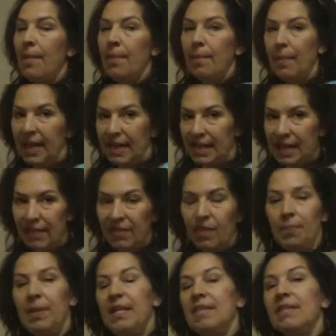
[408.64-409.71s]
Many of
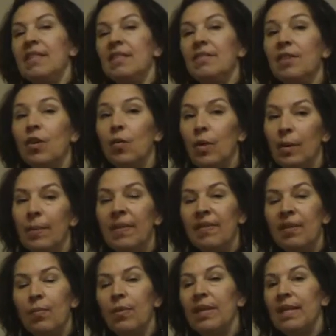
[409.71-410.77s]
the pieces of equipment
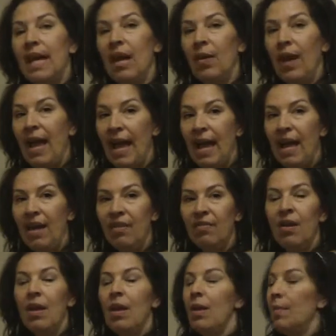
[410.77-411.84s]
that we now
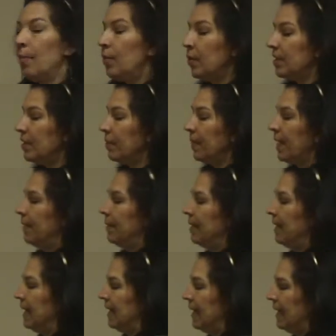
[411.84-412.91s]
have put the
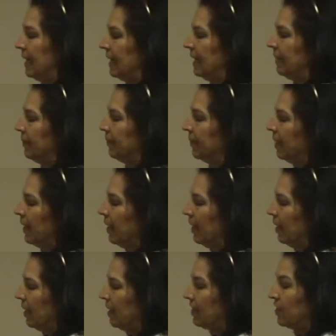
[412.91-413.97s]
baby in
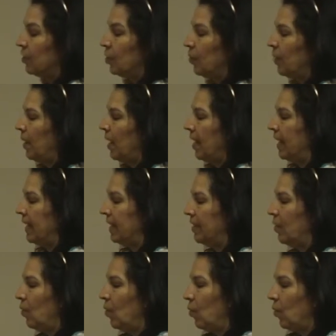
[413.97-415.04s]
a supine
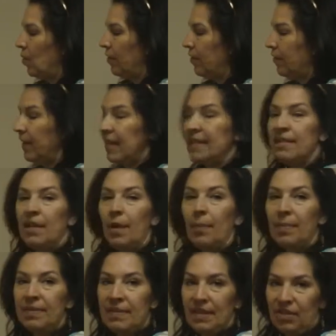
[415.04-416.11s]
or
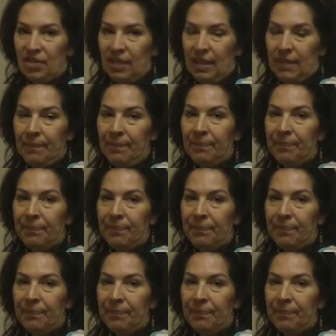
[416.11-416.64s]
face-up position.